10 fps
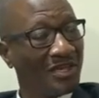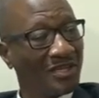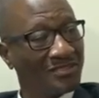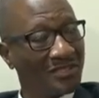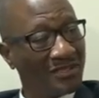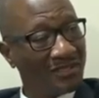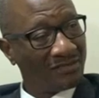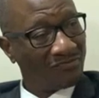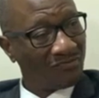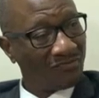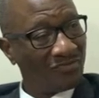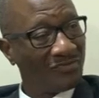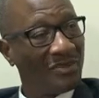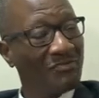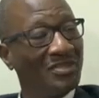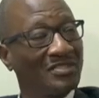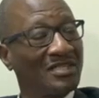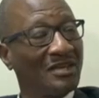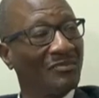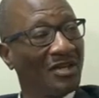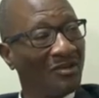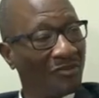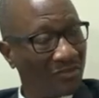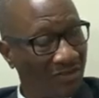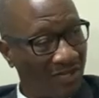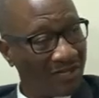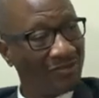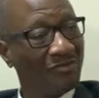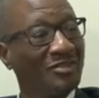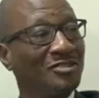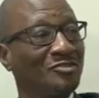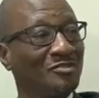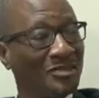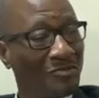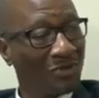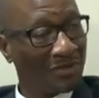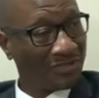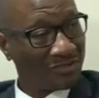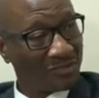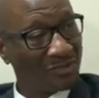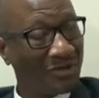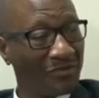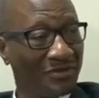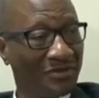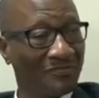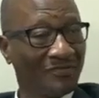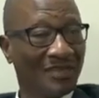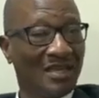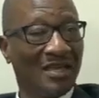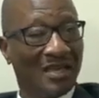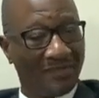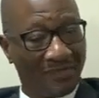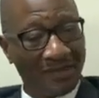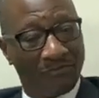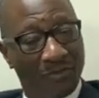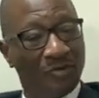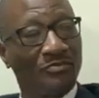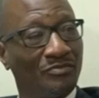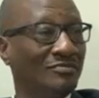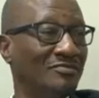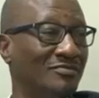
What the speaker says: I said, maybe it's time now I leave it to someone else to come on. And then, boom,